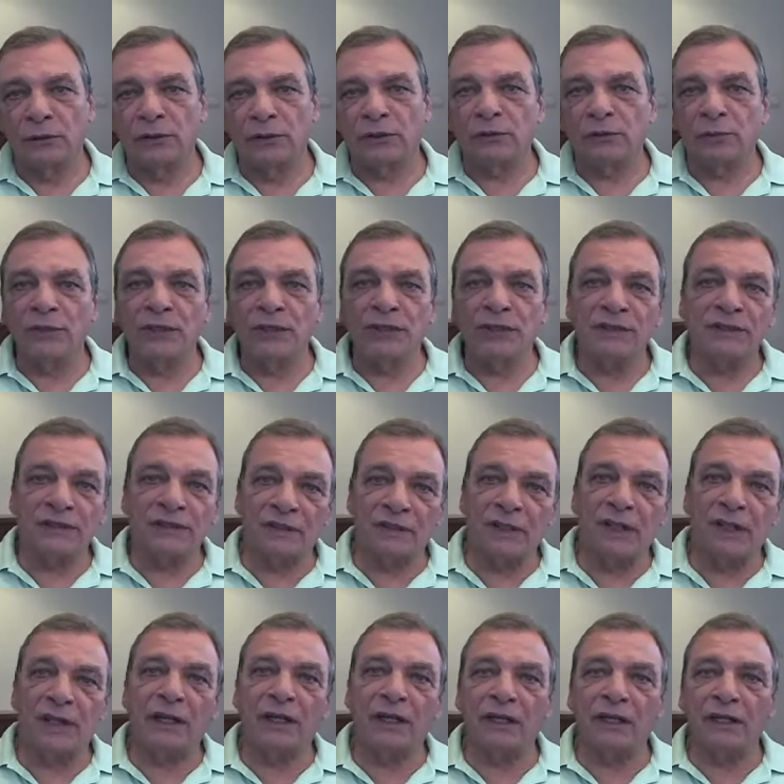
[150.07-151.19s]
It means
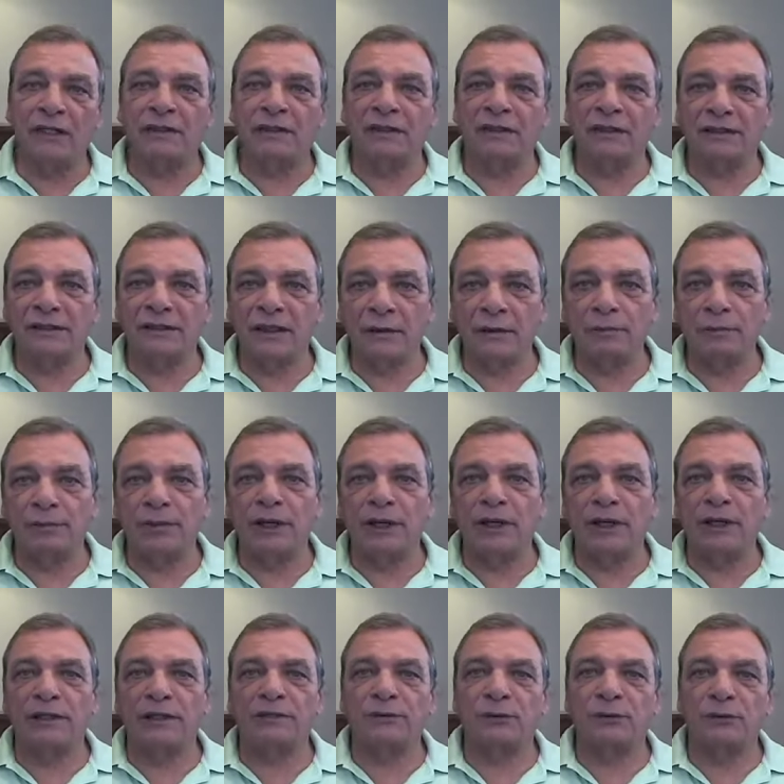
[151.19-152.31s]
staying in the same
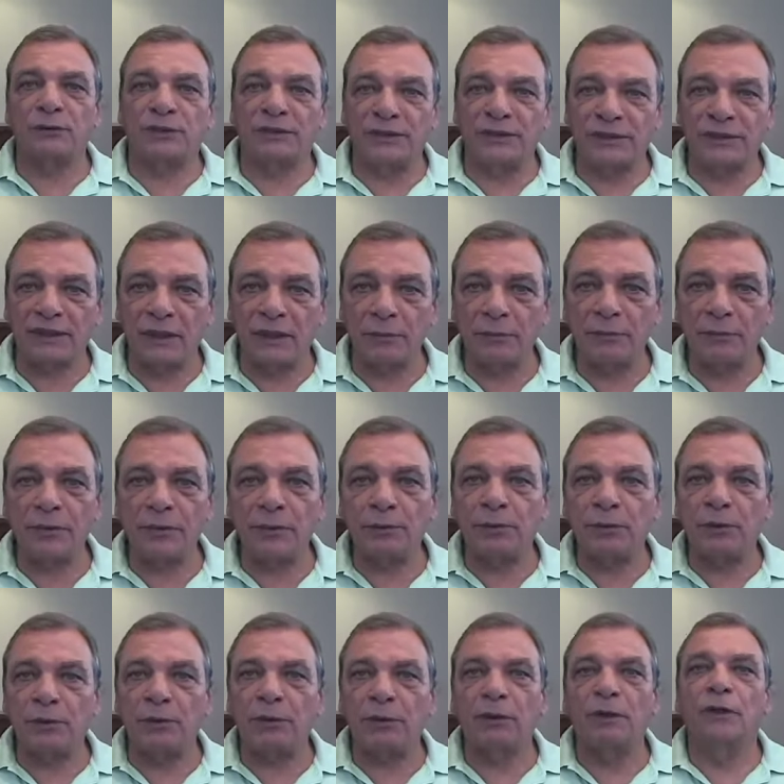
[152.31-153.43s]
place with the same
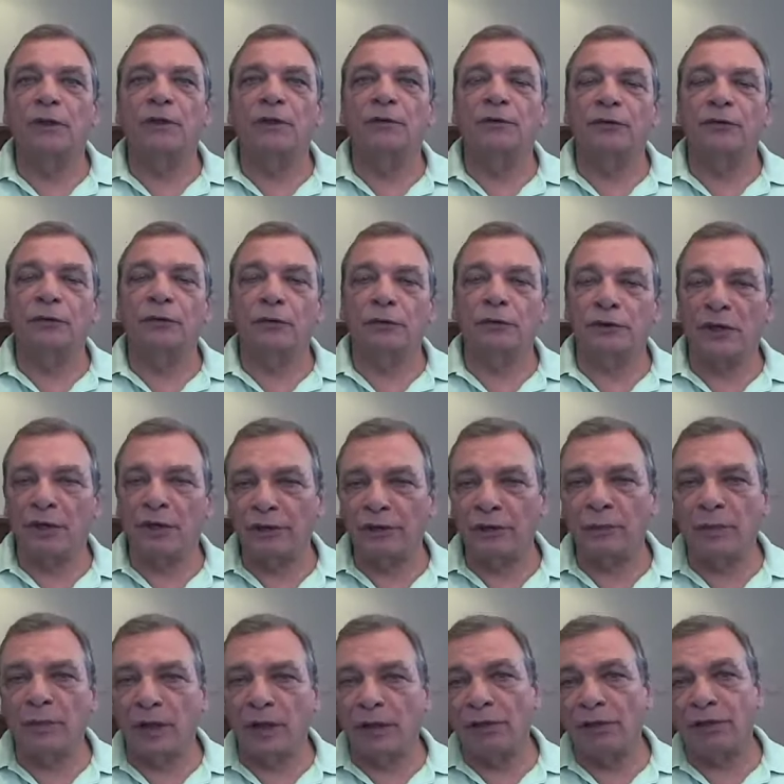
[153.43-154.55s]
people for another
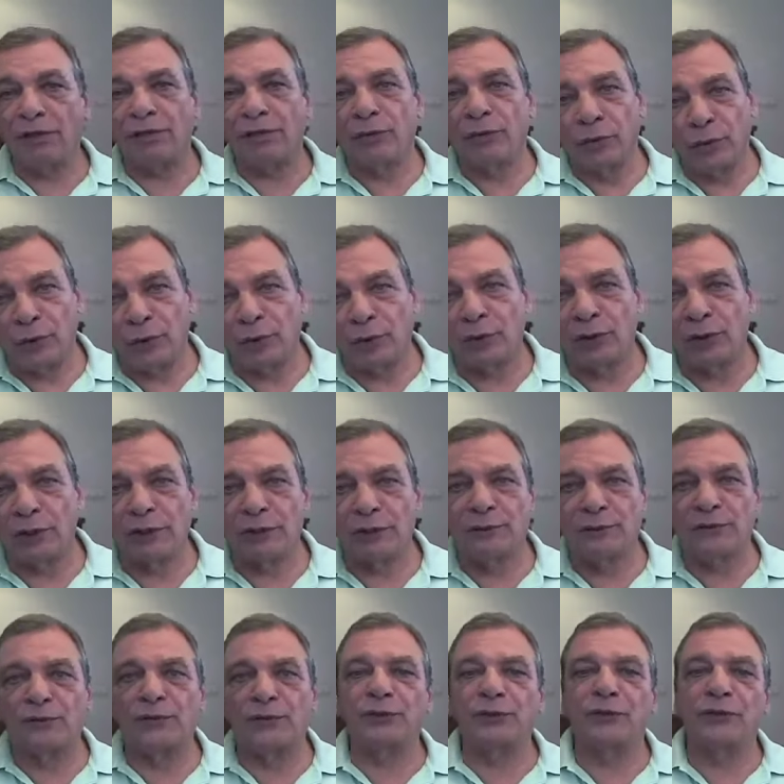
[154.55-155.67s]
month. We already
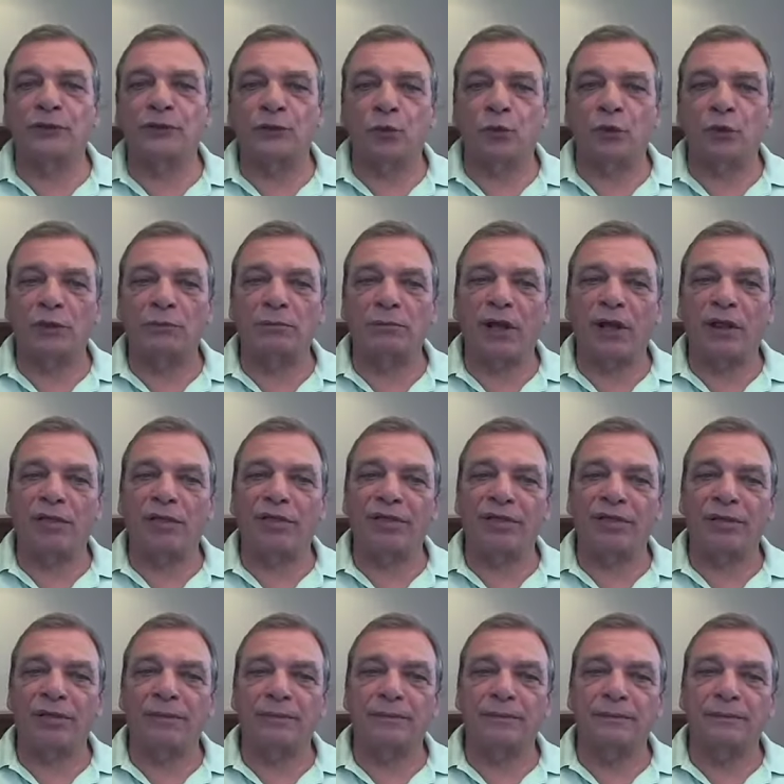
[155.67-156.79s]
finished 1 month.
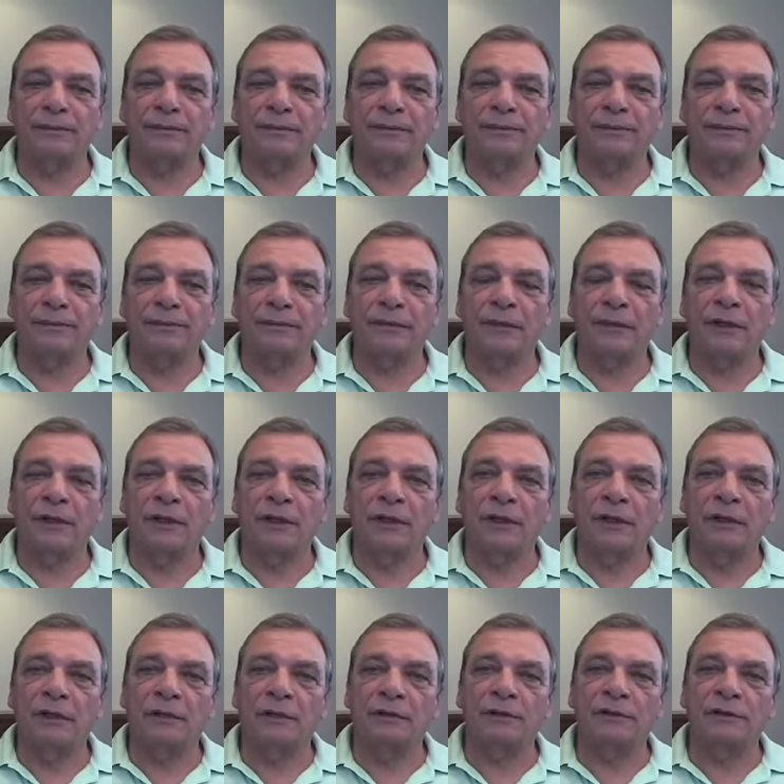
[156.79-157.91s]

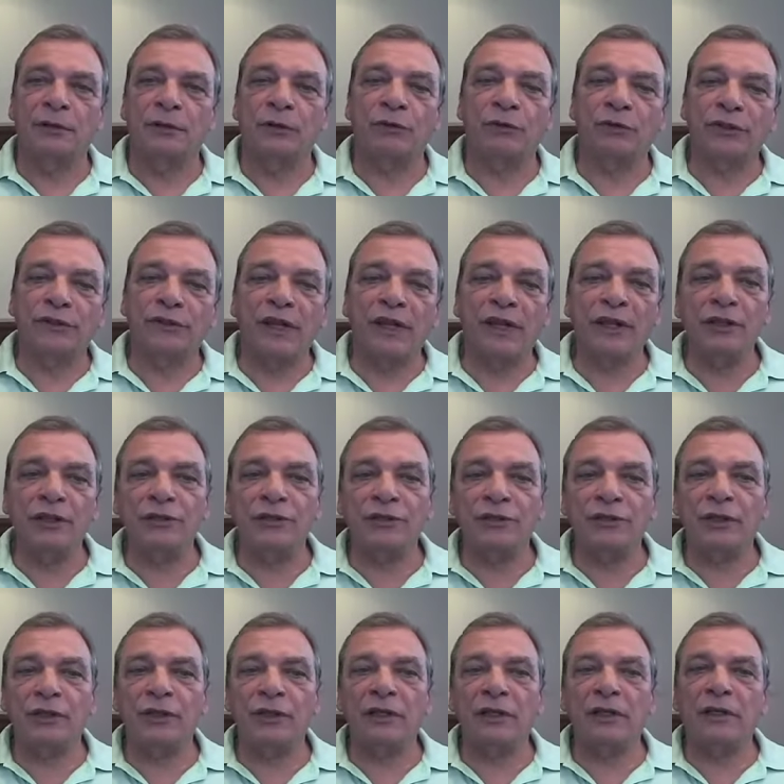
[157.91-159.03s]
So the
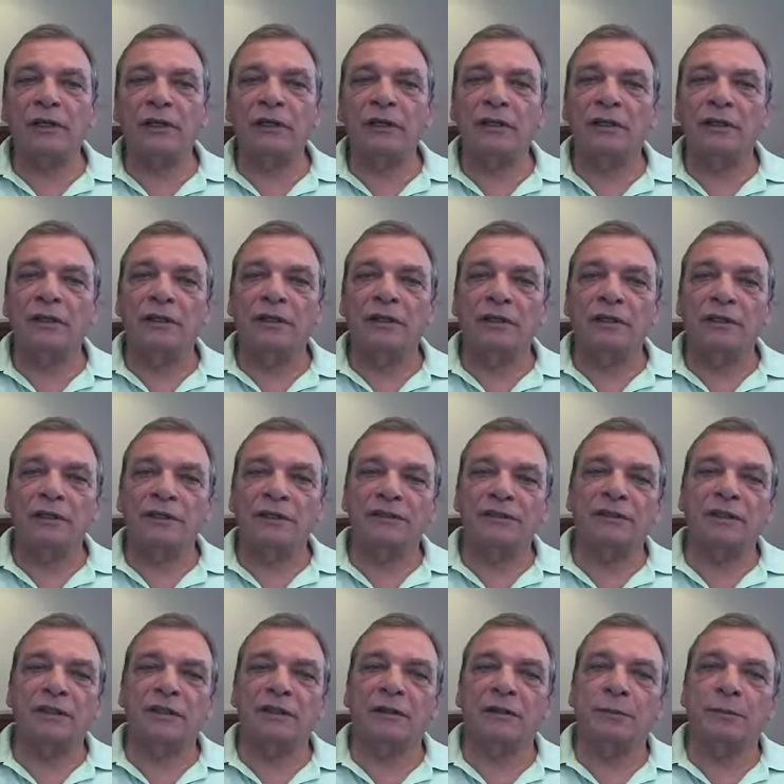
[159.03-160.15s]
danger here is
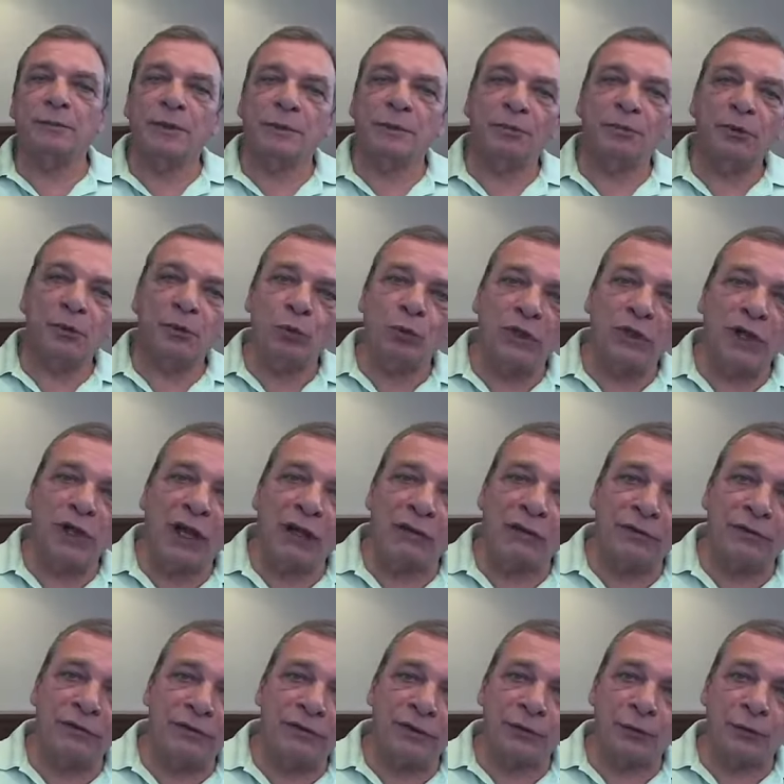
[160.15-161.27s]
that the people we
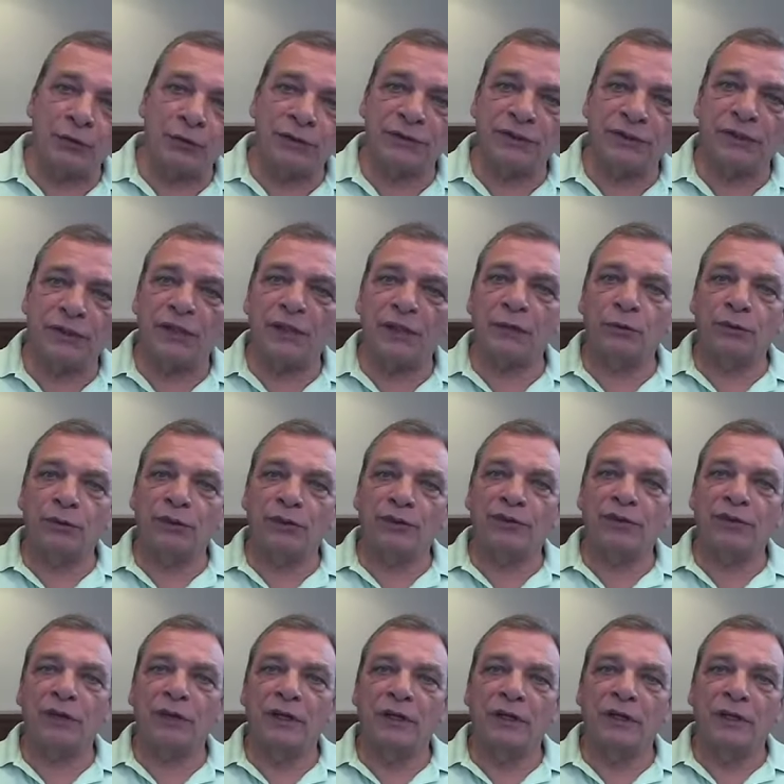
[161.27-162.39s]
love, that we stay
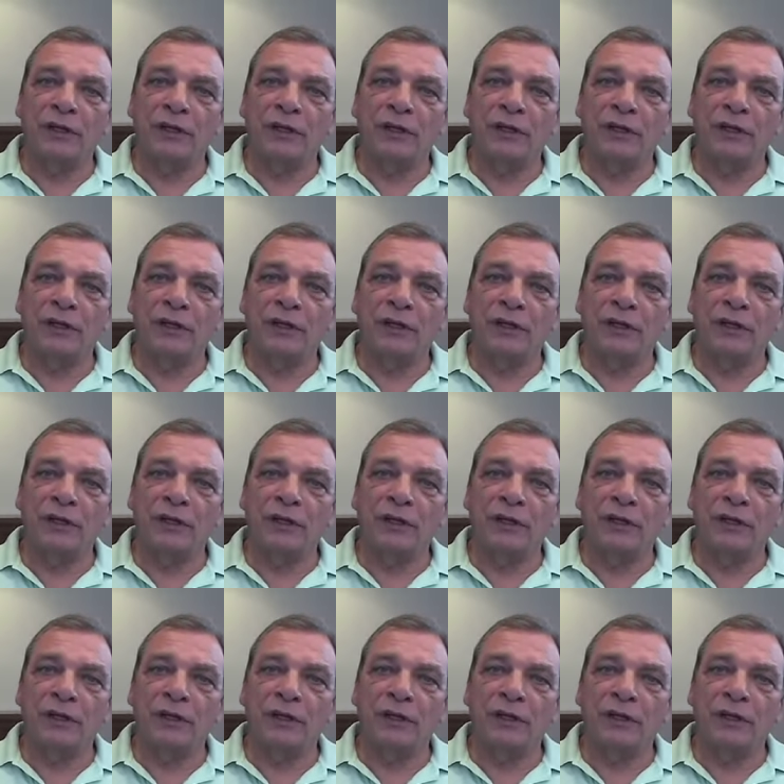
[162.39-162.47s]
with,